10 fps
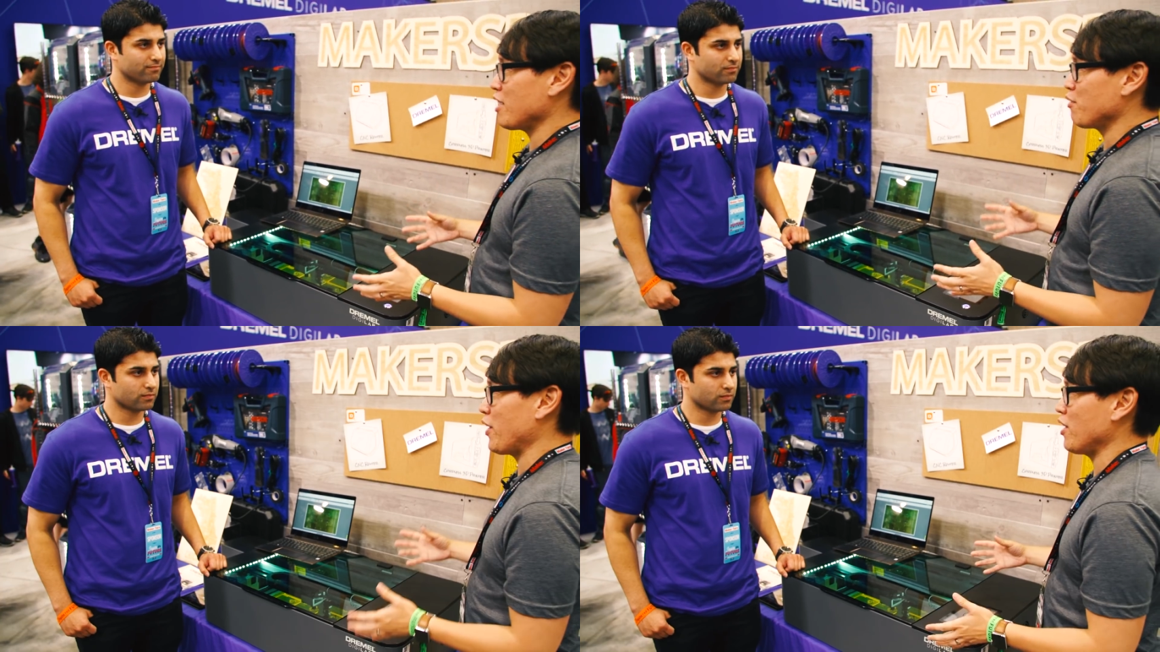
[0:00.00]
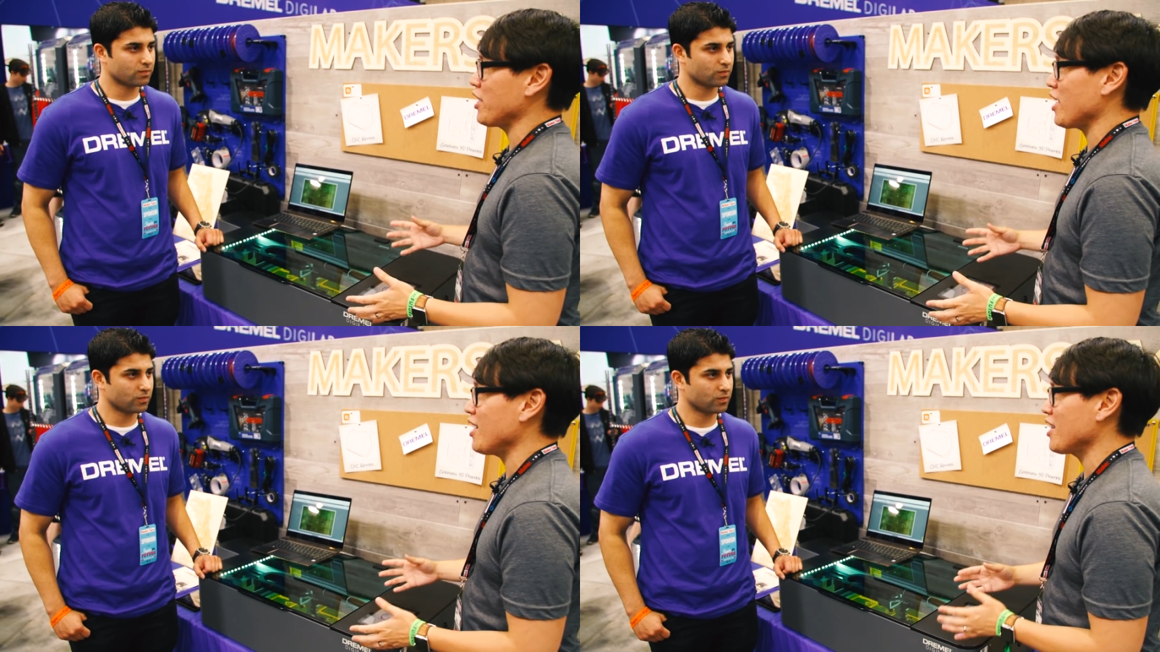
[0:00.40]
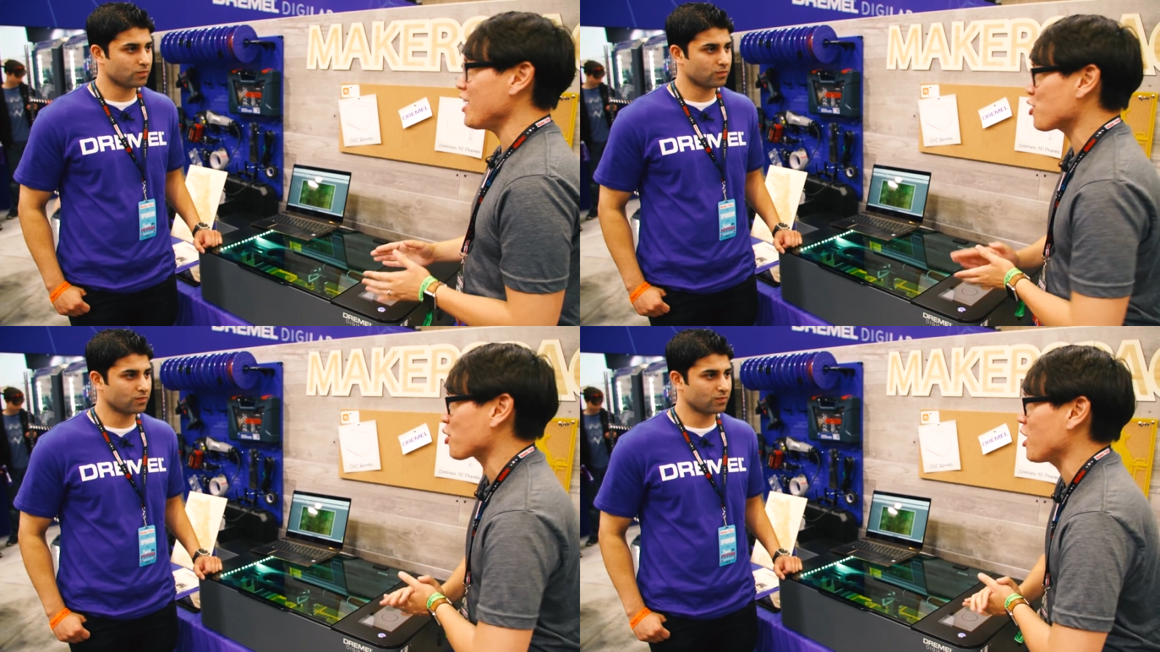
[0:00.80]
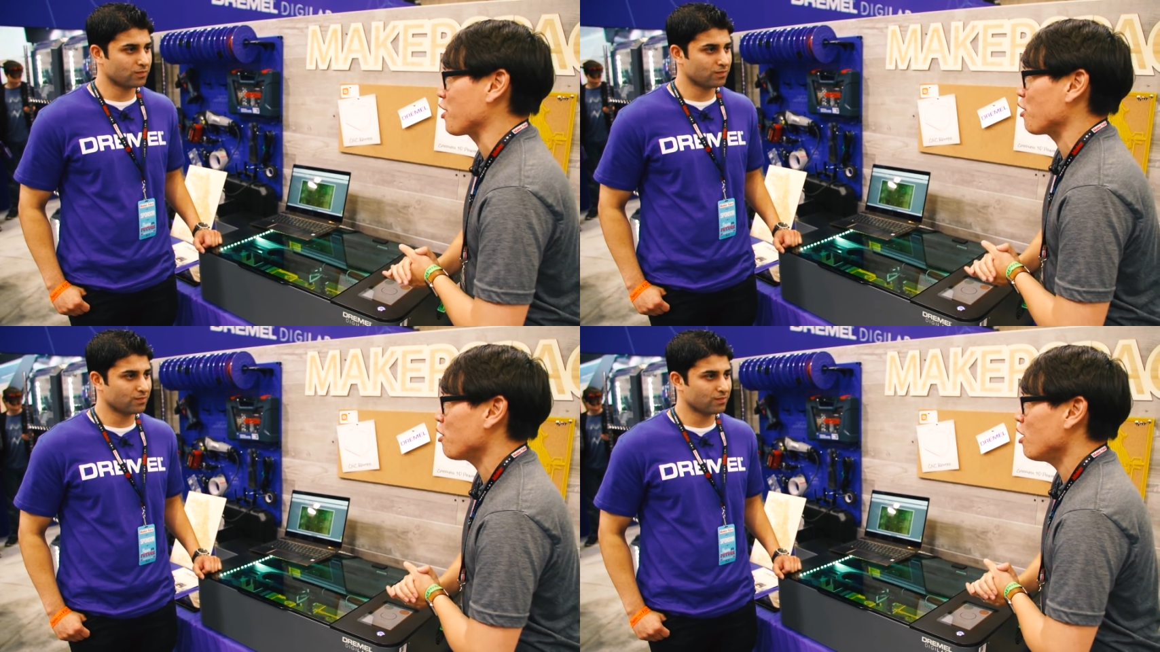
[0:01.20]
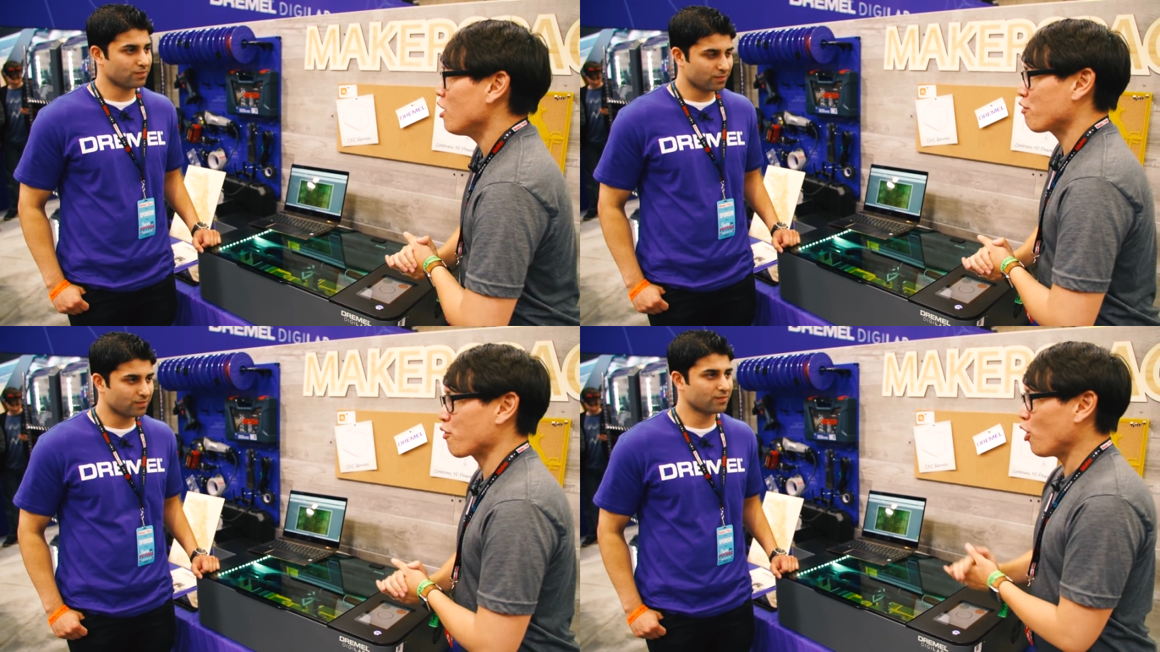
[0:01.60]
Speaker 1: and unveiling a laser cutter
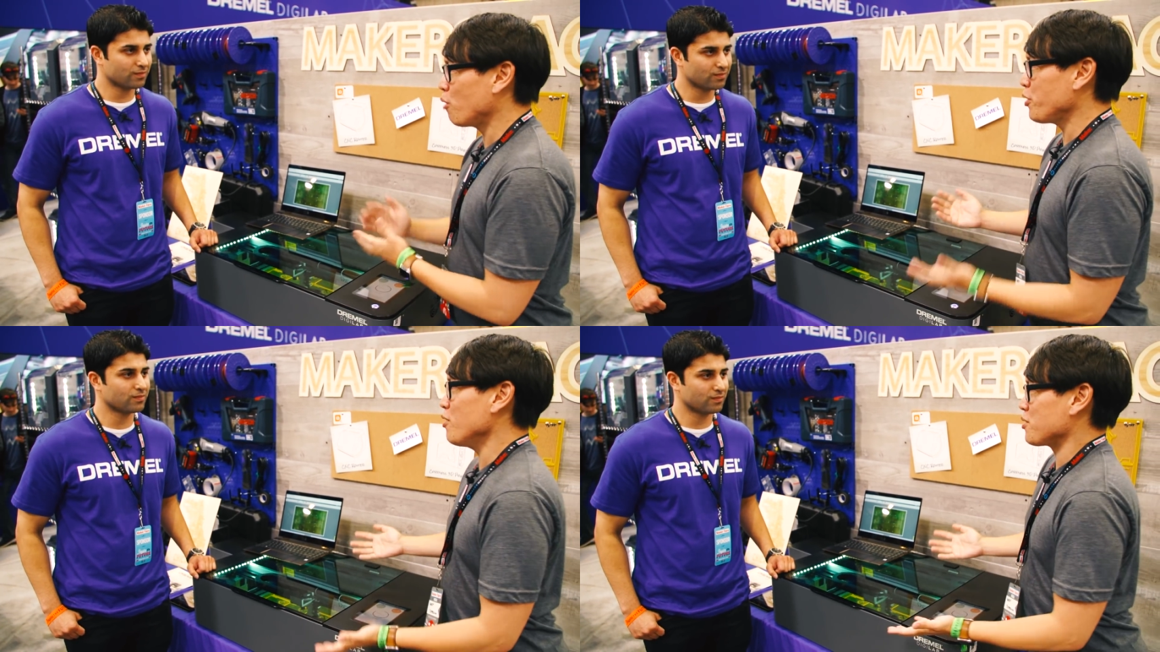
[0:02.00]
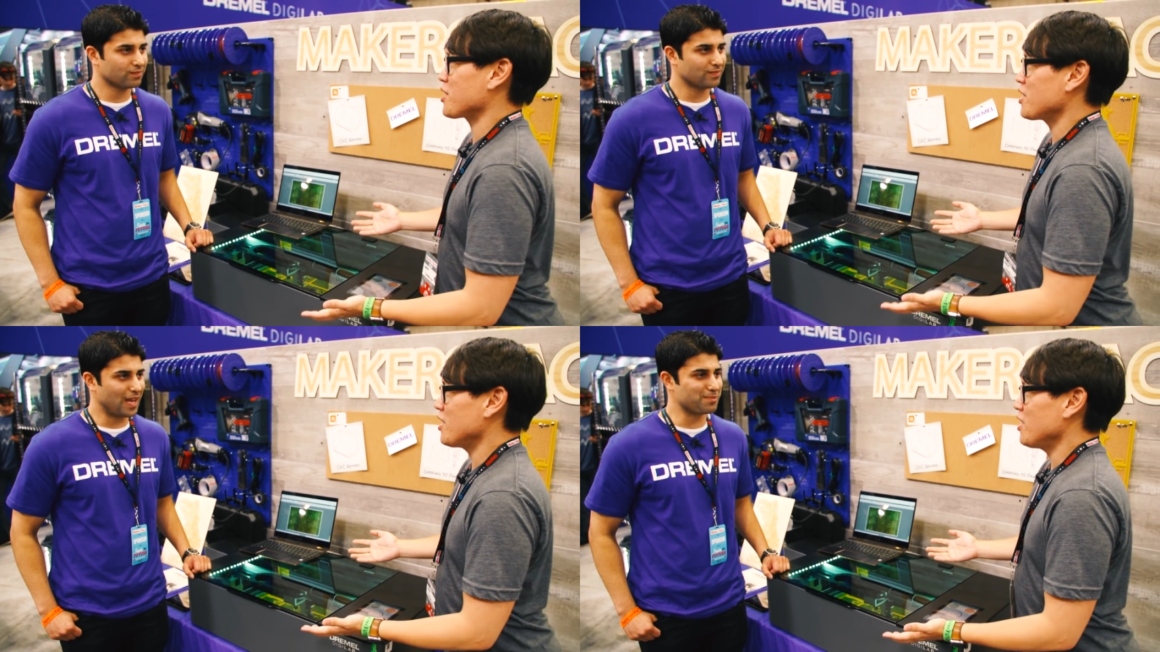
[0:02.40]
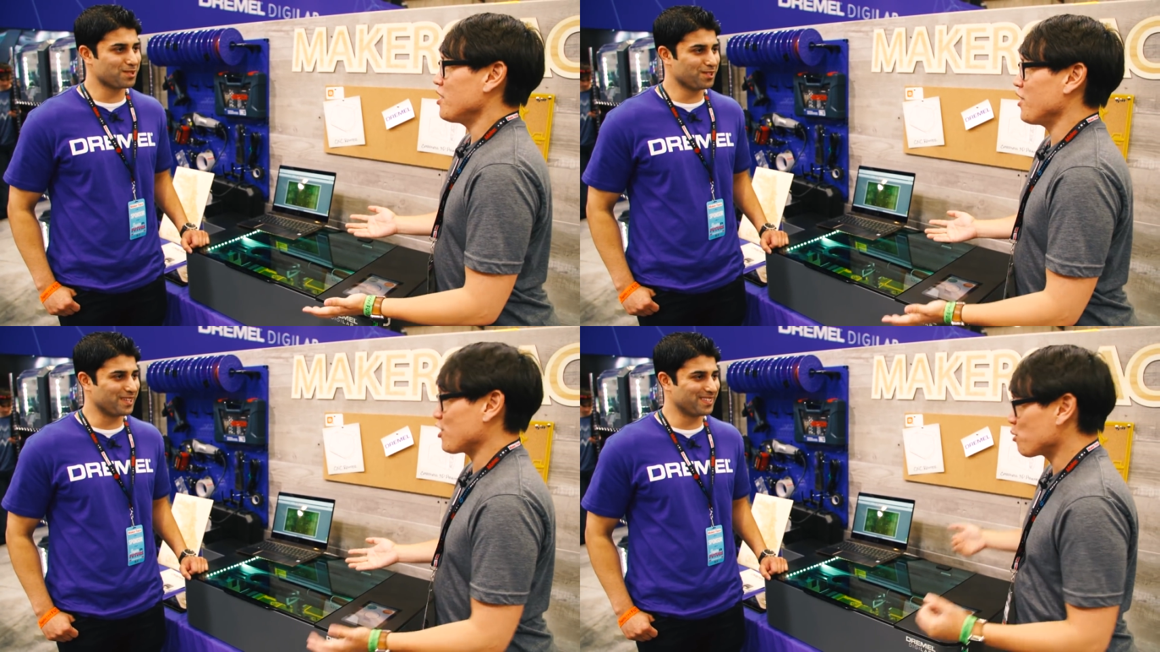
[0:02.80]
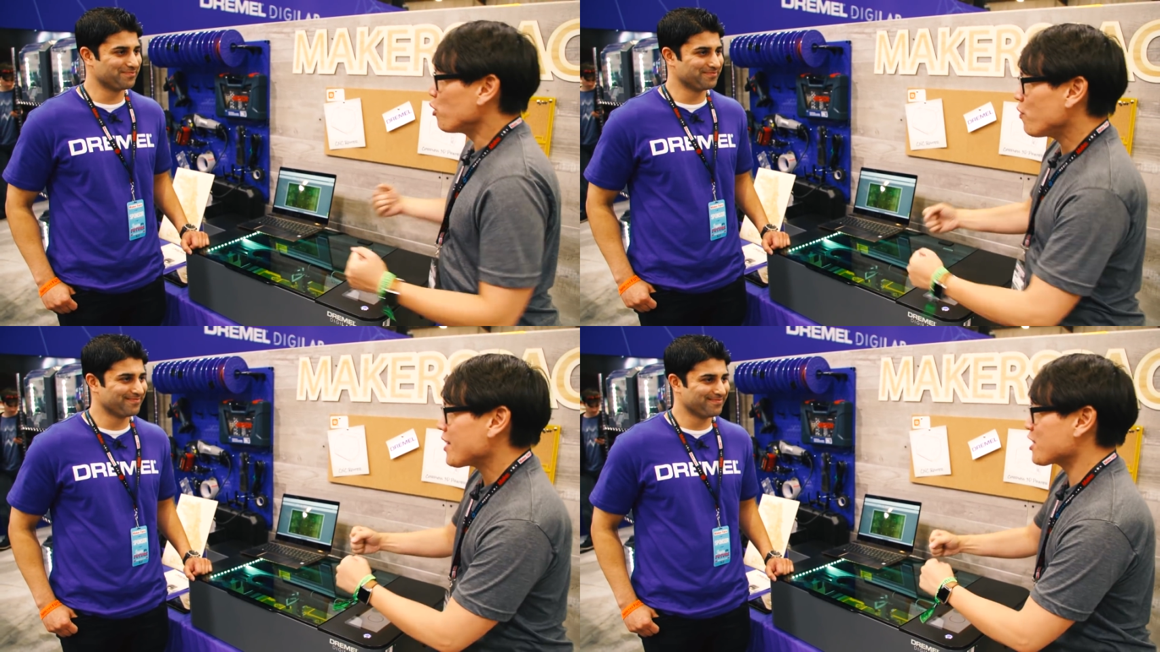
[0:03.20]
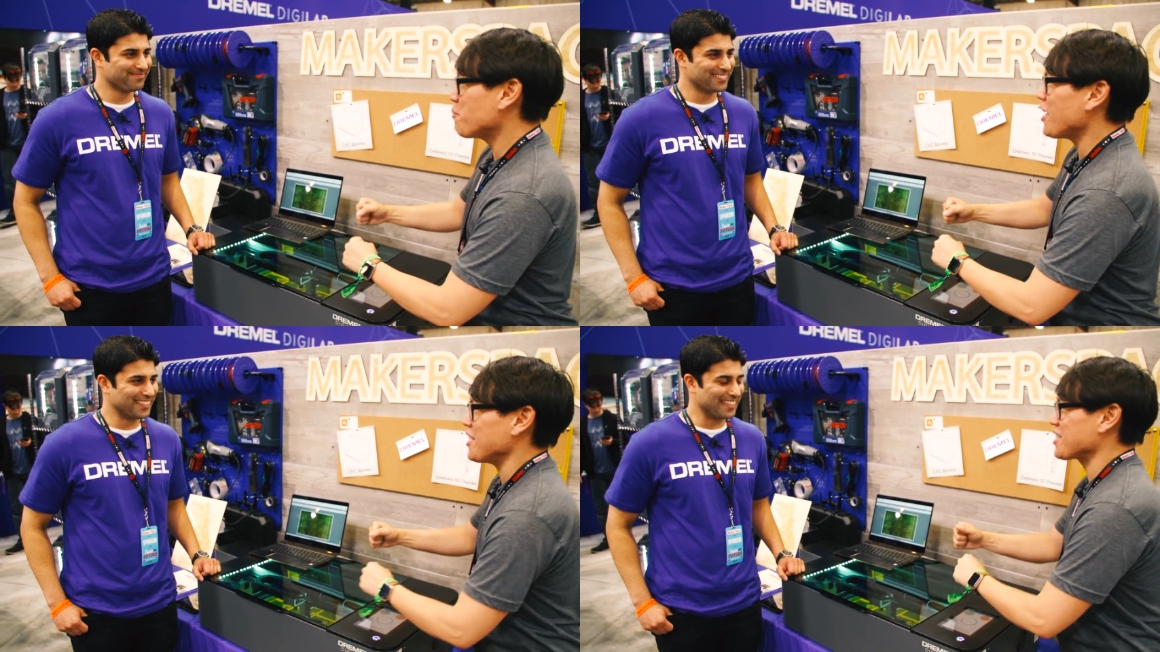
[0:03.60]
for home use. Absolutely. You guys are moving that
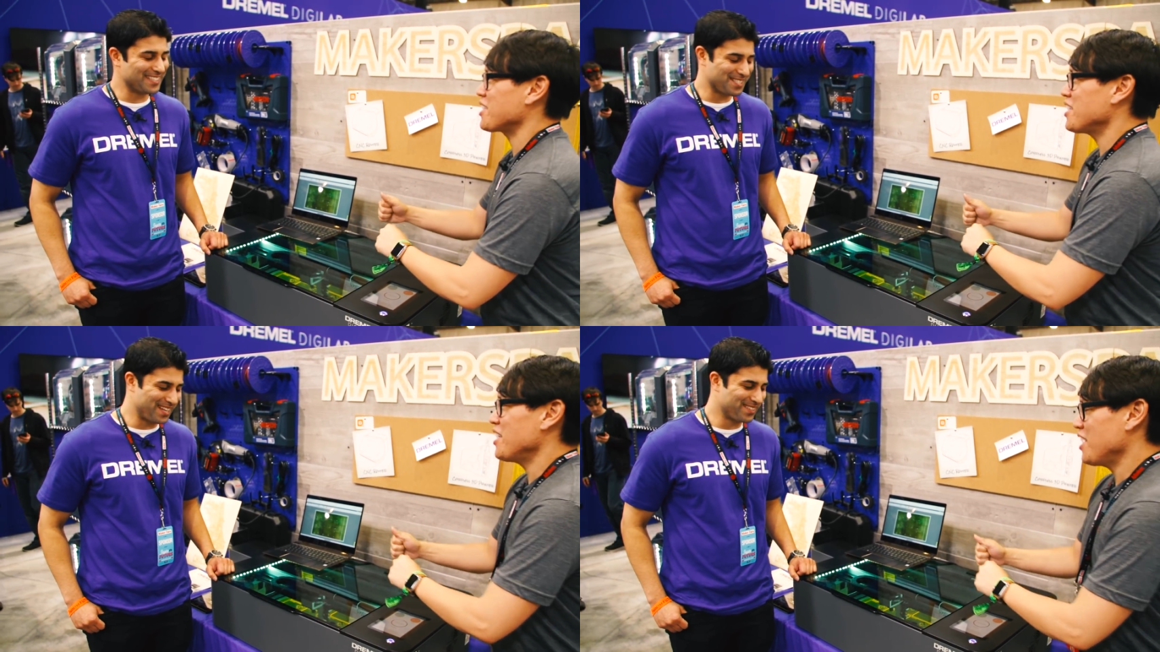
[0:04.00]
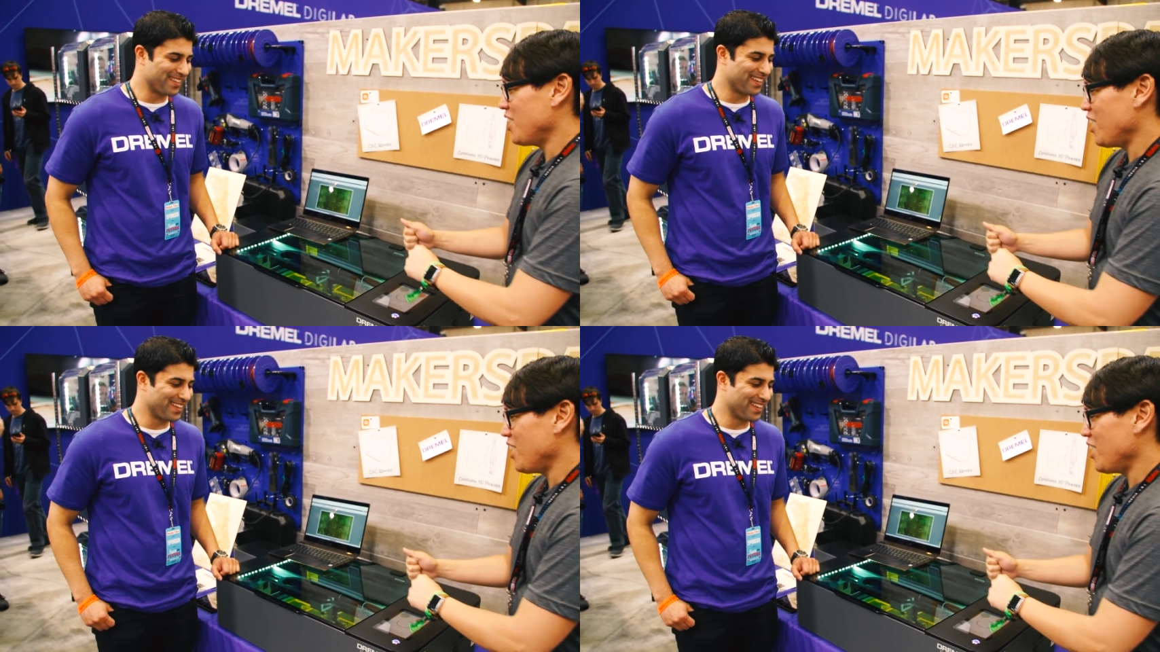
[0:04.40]
space. It's getting,